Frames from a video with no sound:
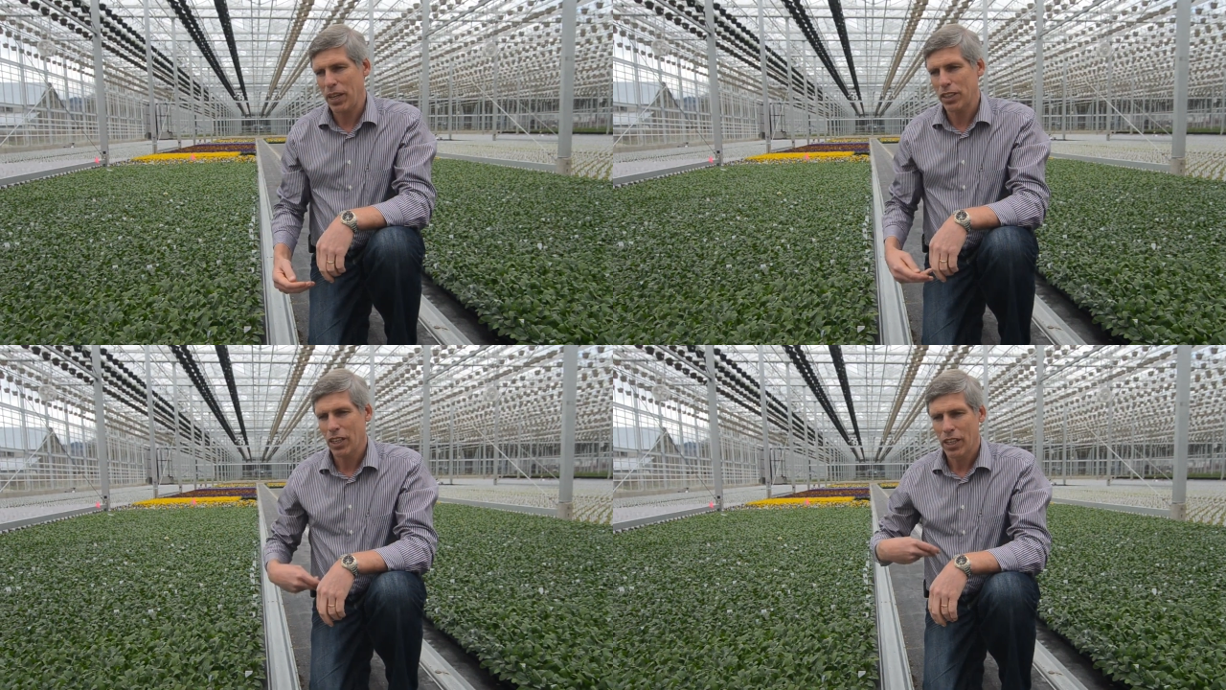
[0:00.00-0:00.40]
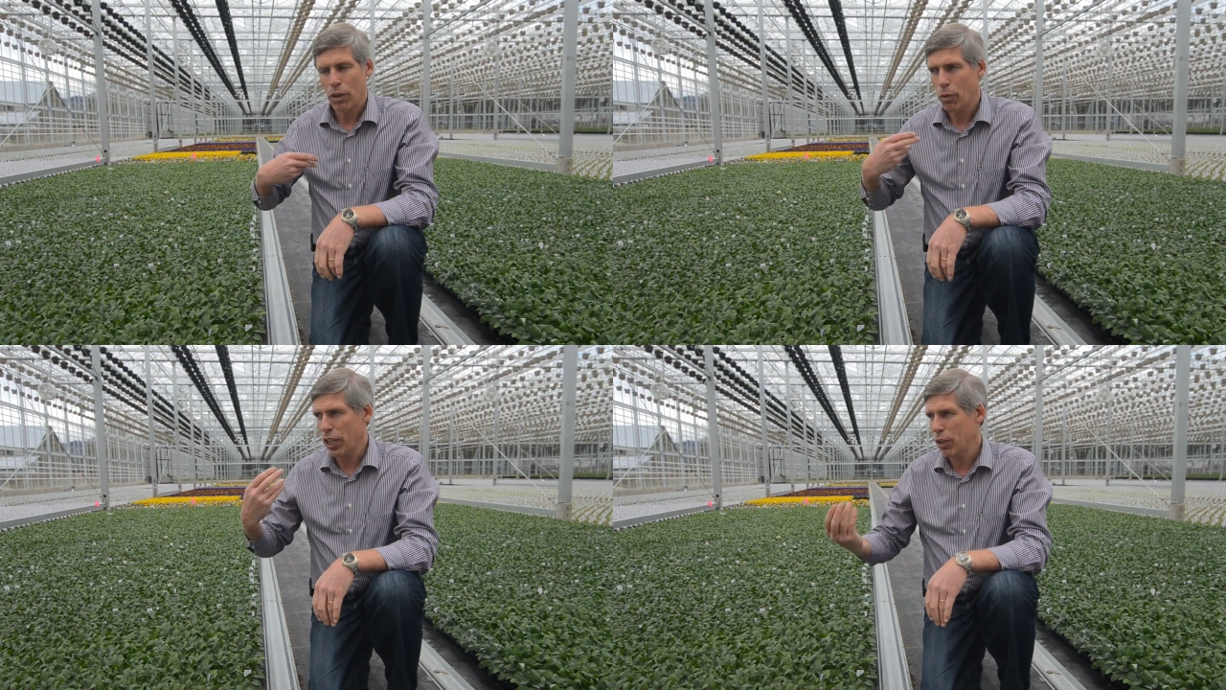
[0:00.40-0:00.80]
is
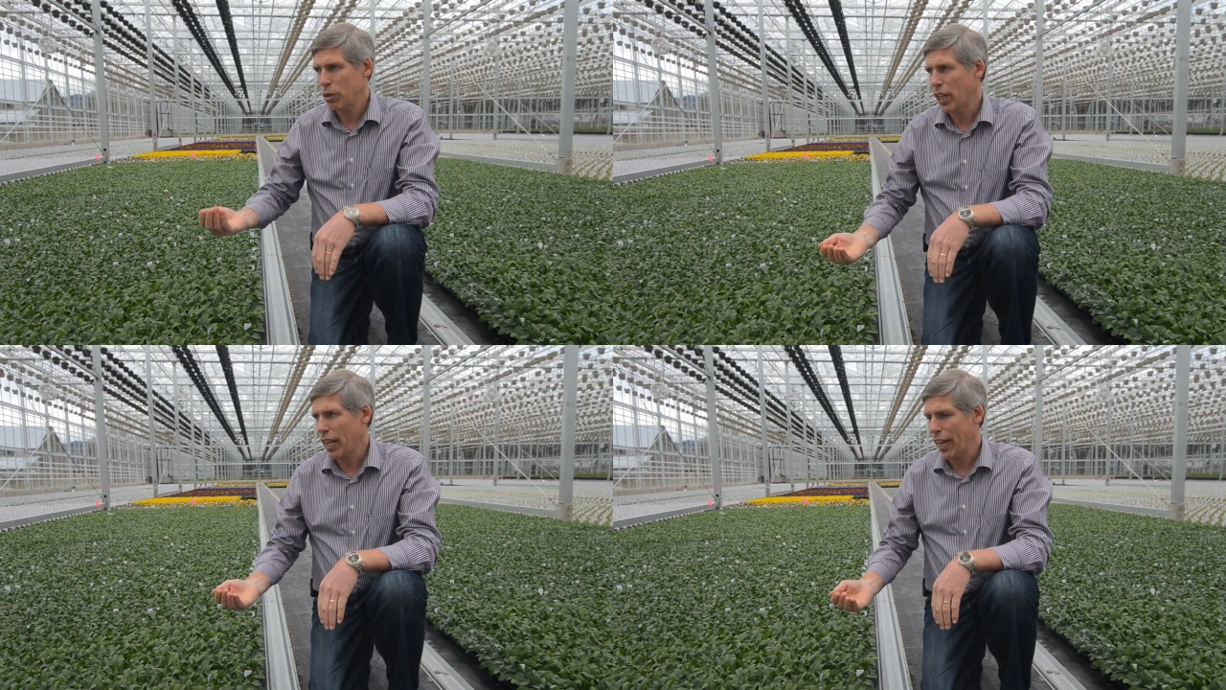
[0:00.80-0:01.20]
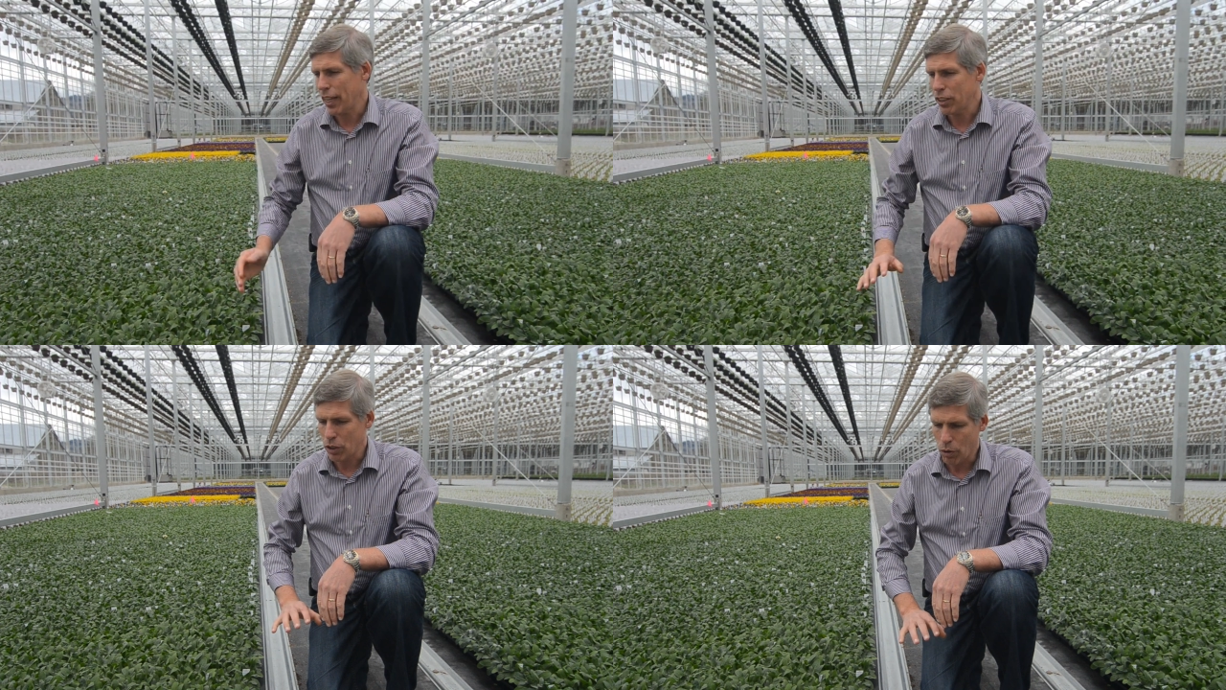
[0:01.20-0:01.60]
we can use it
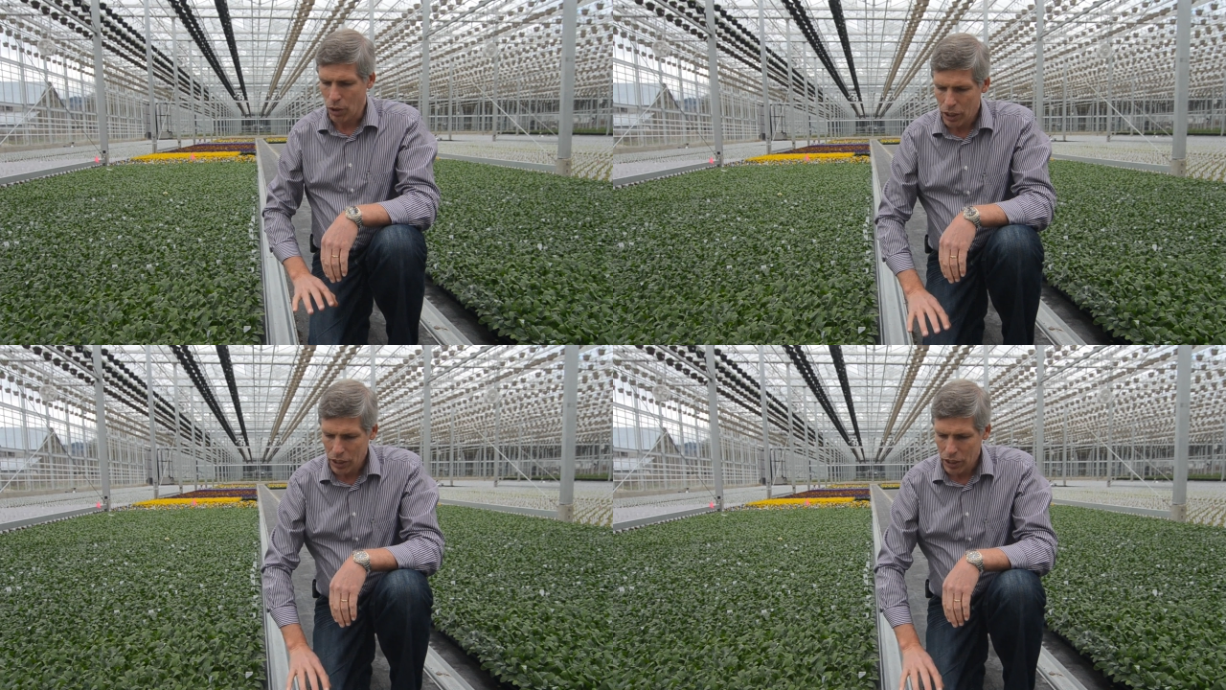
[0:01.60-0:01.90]
again. So